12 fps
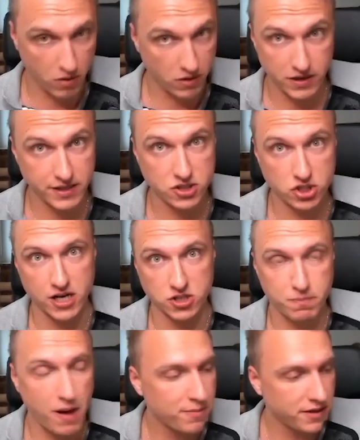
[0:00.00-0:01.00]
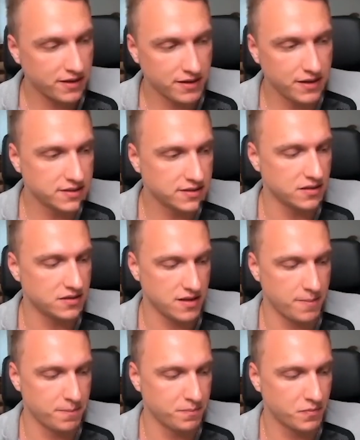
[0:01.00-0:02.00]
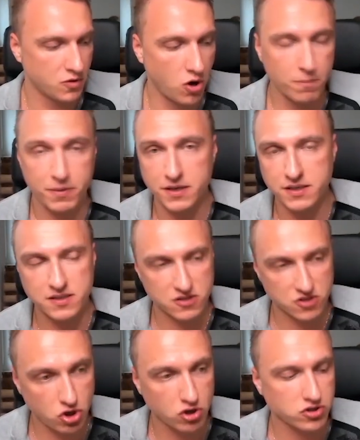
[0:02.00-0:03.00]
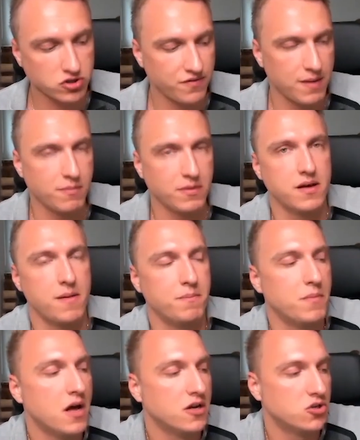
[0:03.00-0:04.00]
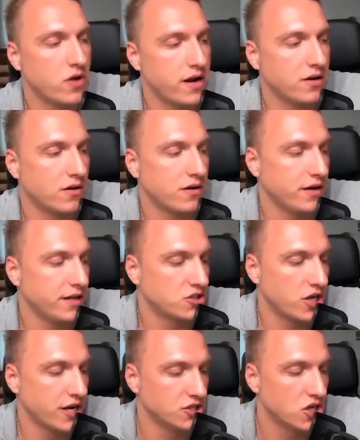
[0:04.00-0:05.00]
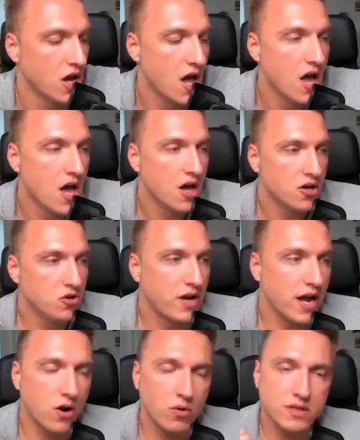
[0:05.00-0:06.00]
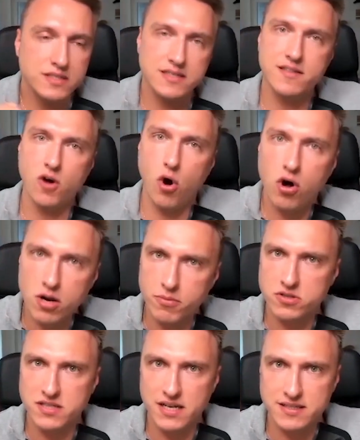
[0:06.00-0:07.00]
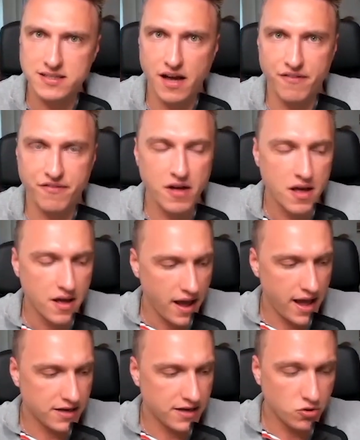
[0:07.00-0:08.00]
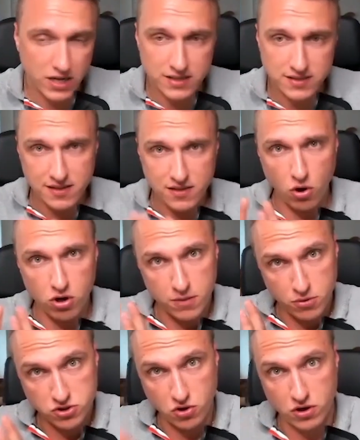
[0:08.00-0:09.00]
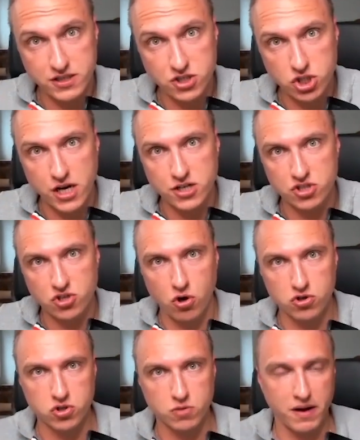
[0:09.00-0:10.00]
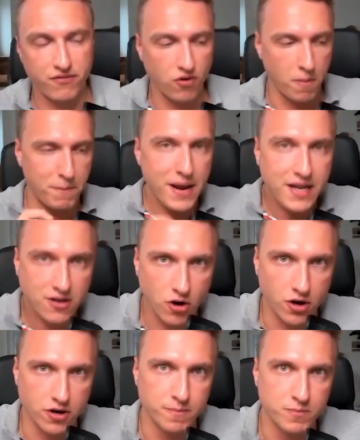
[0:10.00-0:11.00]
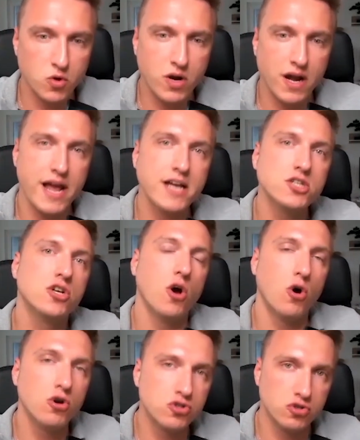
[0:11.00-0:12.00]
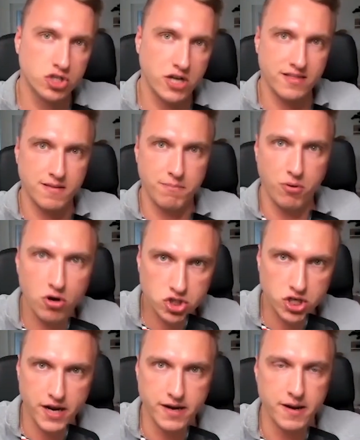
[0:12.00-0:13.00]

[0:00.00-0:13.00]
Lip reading: an exchange, publicly listed companies, stocks of them trading on an exchange. You can only see the order books and stuff. And you can see the order books on exchanges also. But for Bitcoin, you can actually also check the blockchain.